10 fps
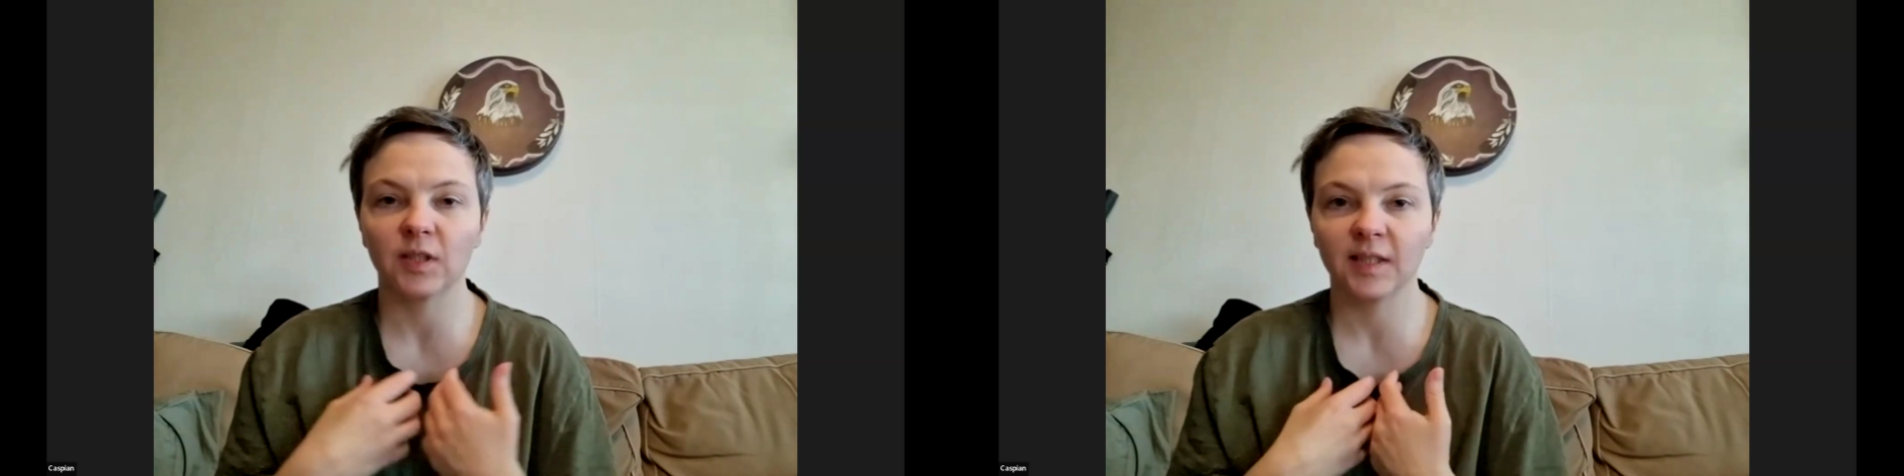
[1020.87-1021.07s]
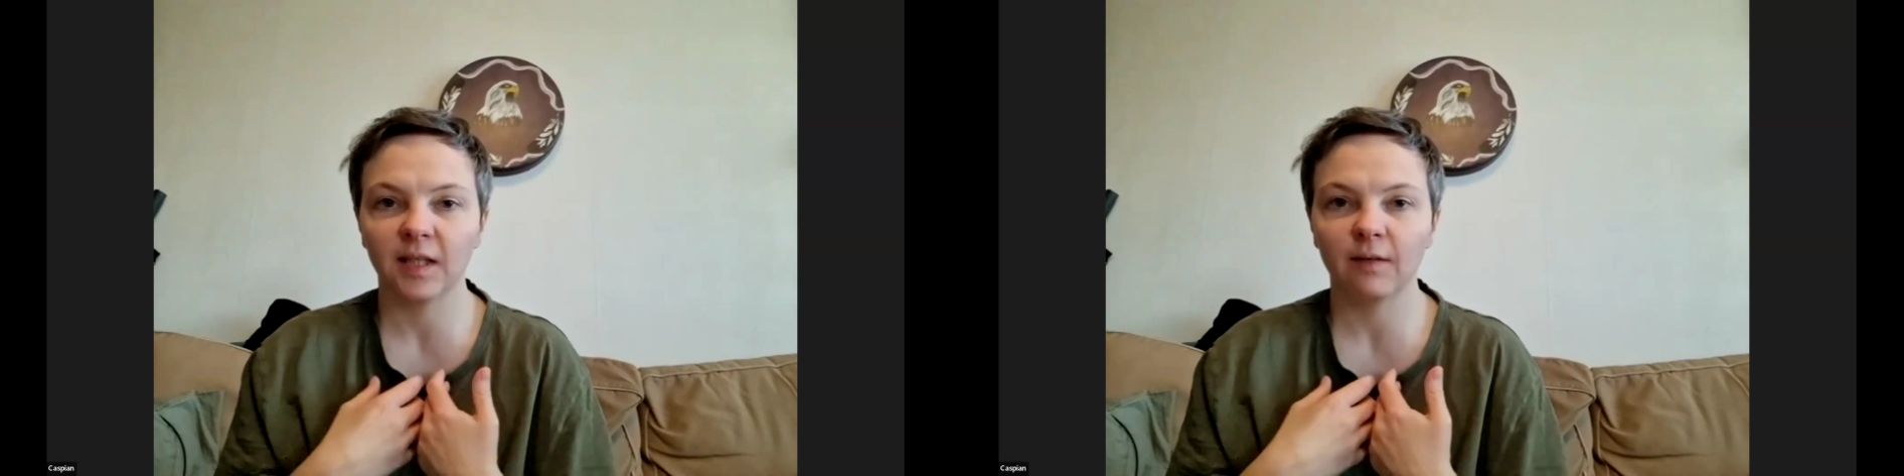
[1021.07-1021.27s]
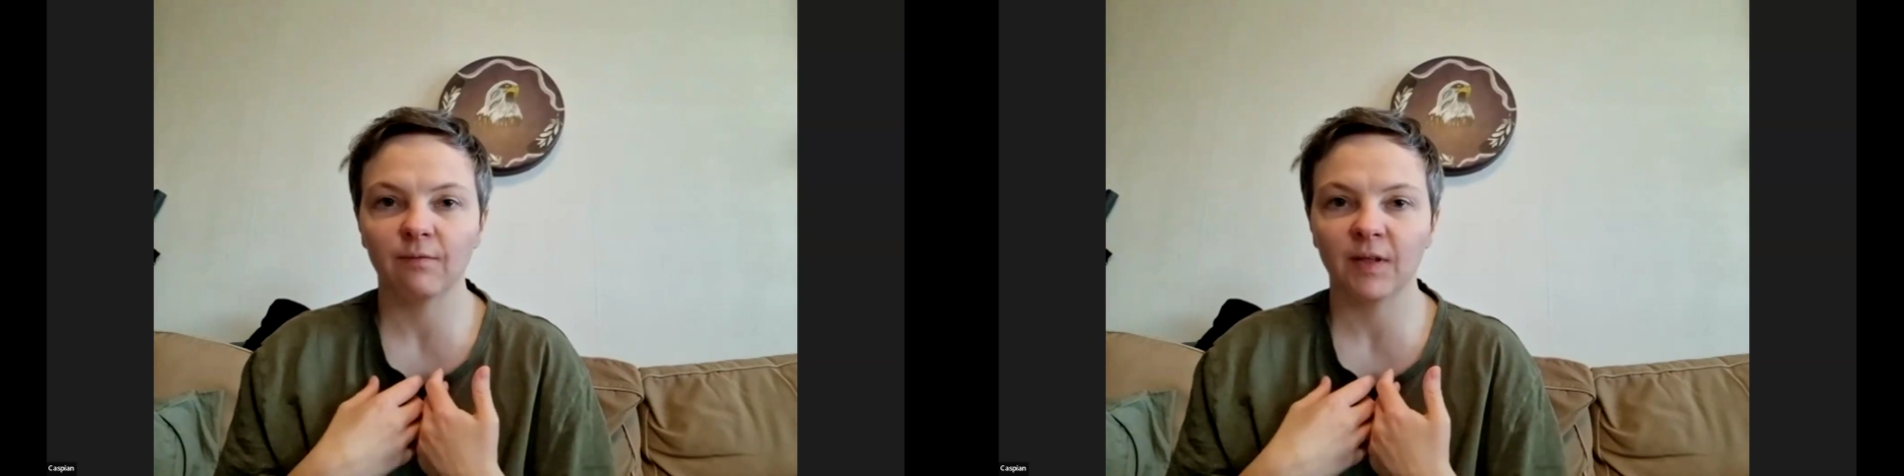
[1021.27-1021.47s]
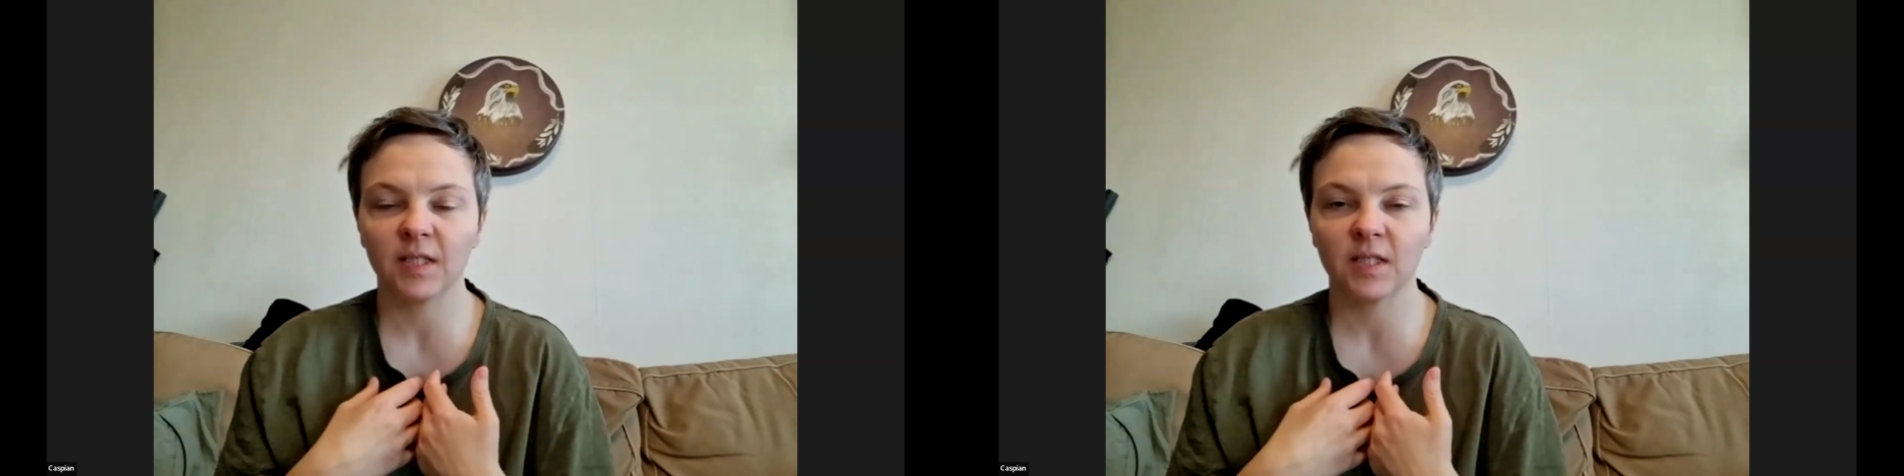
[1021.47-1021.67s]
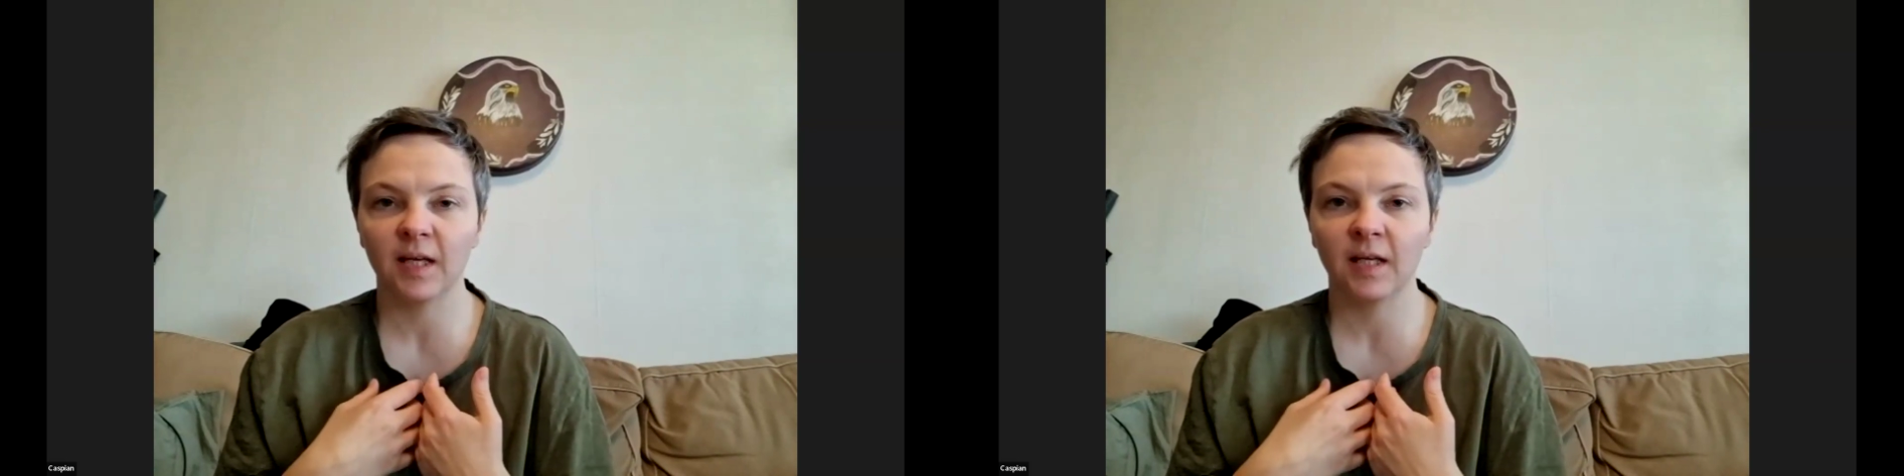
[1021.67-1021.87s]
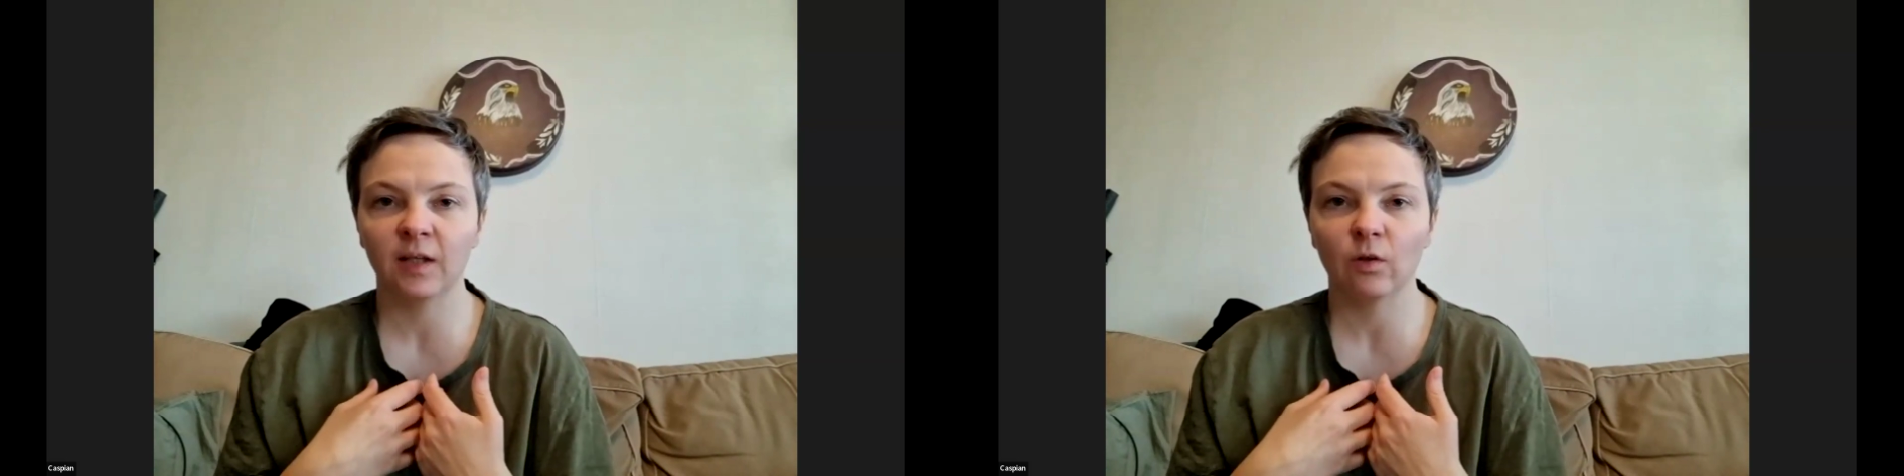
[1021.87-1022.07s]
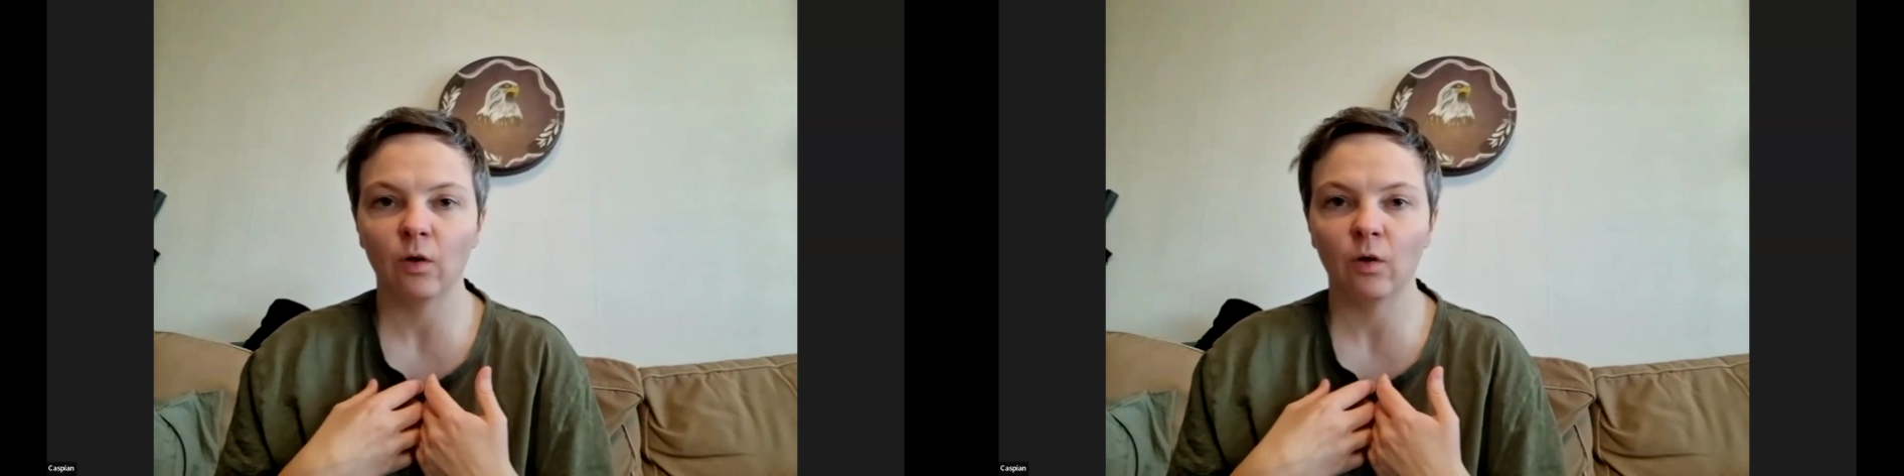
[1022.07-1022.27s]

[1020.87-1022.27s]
herself in a state